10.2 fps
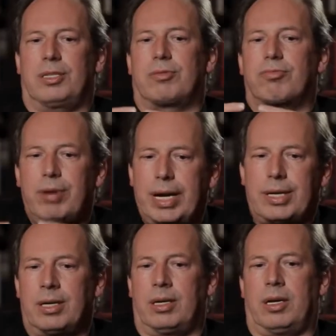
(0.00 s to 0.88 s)
is
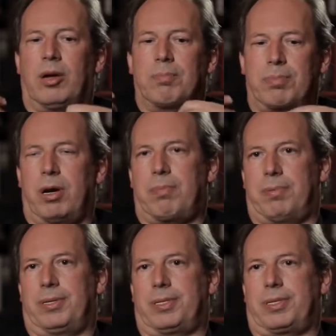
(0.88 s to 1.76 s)
written on
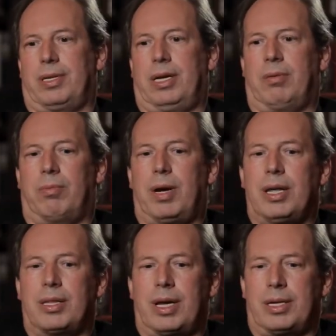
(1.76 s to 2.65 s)
purpose in a
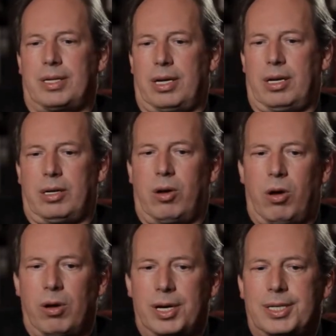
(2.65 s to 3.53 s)
way that
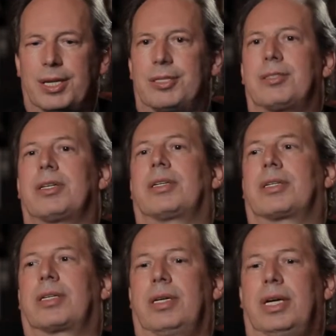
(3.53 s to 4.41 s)
all it does is
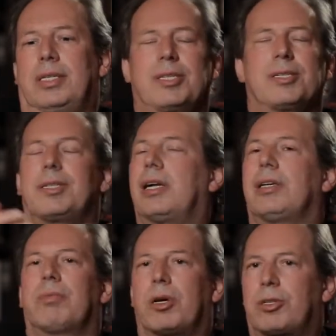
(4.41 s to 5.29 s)
it doesn't tell
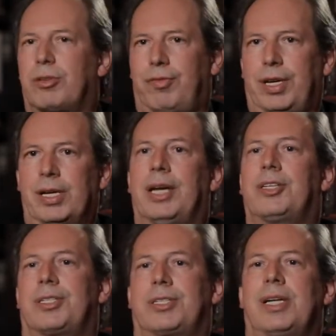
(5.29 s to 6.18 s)
you what to feel. It
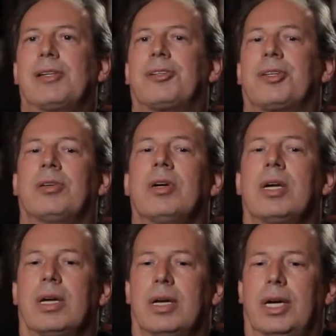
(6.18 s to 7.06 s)
just tells you,
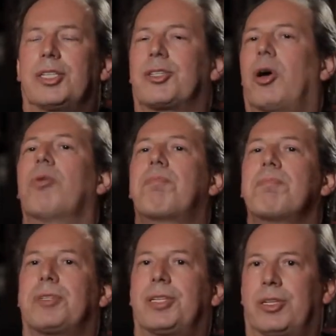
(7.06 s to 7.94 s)
it just
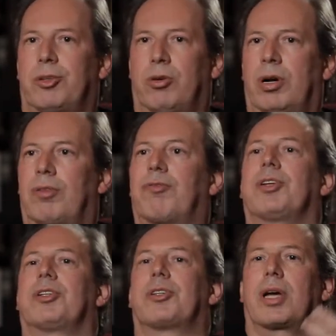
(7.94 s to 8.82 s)
opens the door for
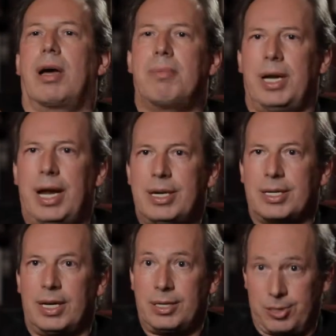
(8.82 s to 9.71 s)
you to come and
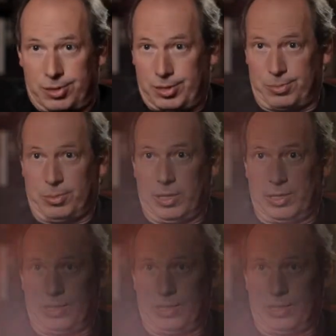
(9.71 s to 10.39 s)
enter into this world.